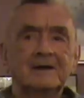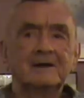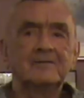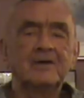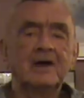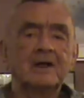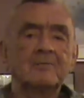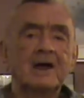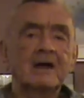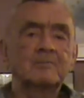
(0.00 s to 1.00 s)
If you had a
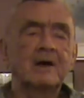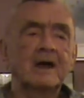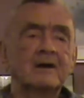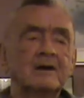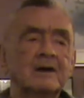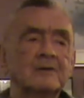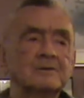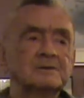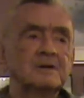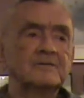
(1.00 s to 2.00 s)
backpack on, it
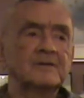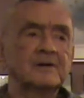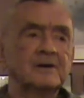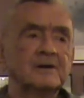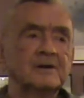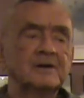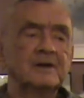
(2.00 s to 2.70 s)
was difficult.